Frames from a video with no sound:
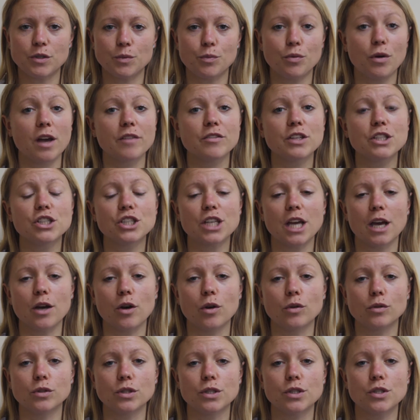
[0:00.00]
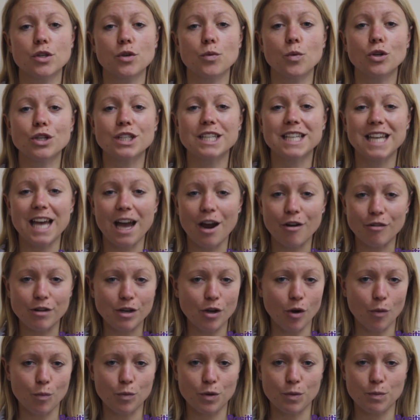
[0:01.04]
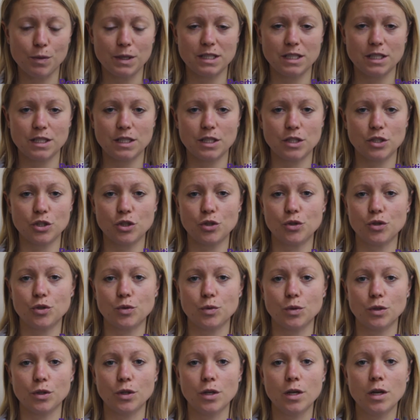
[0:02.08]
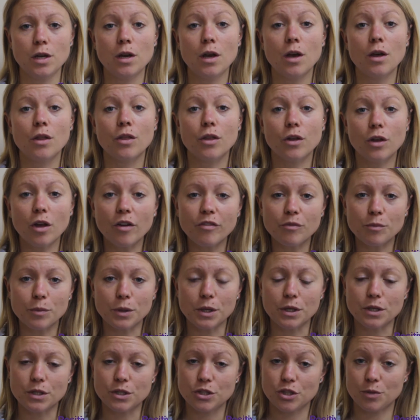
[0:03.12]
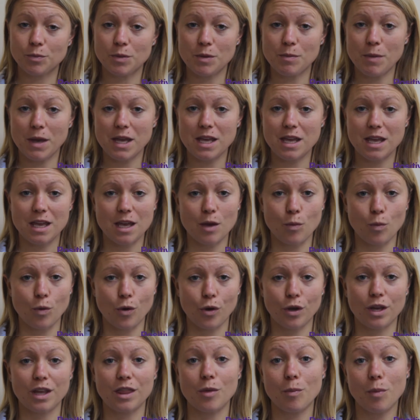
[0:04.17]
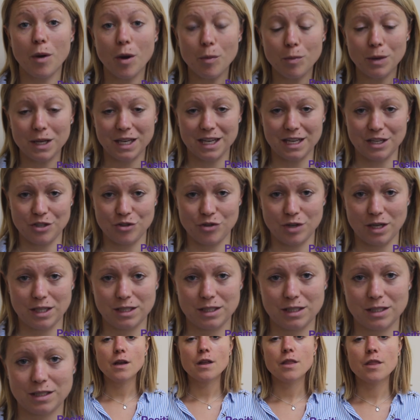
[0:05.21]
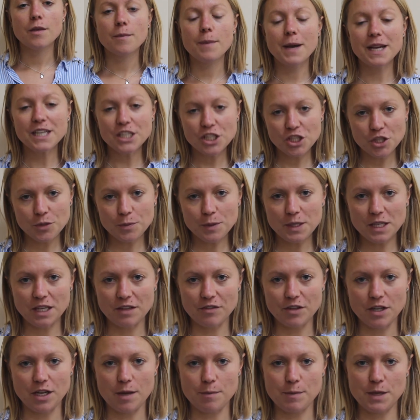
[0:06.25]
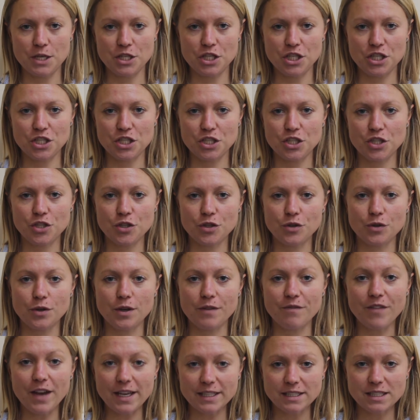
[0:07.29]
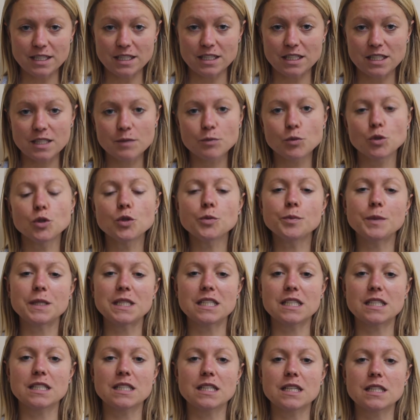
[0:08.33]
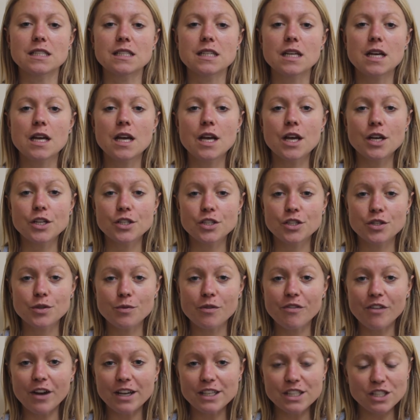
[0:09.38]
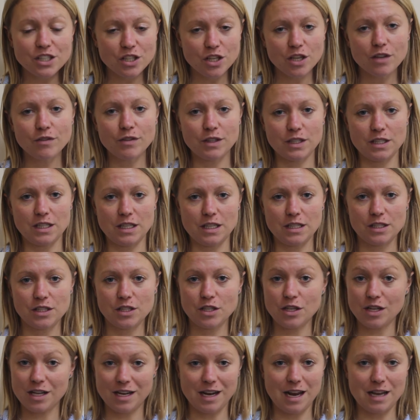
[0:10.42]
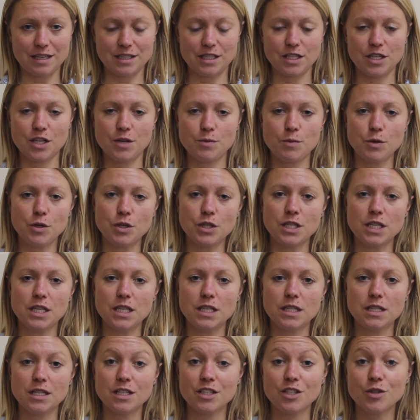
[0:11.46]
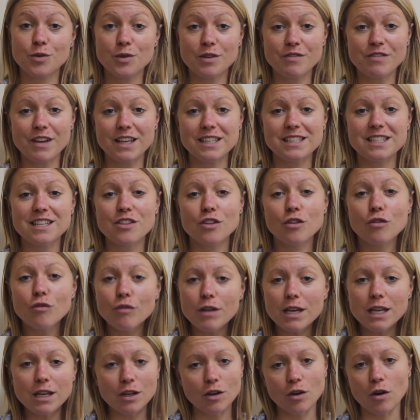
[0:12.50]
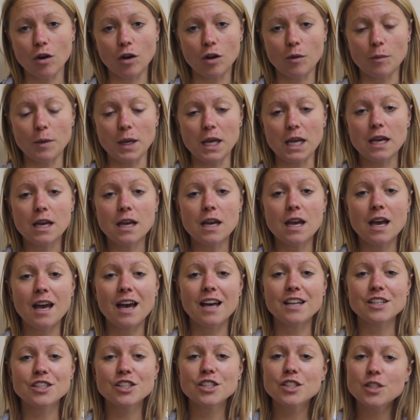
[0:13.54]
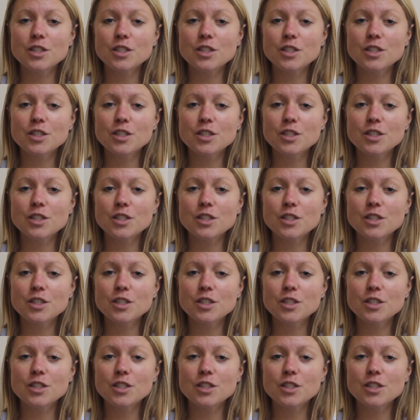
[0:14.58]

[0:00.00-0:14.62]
to private shareholders who want to carry on with business as usual, the government should be making it work in the public interest. The bank should be given a mission to invest in small businesses, to provide services to neglected communities, to invest in the green economy, and to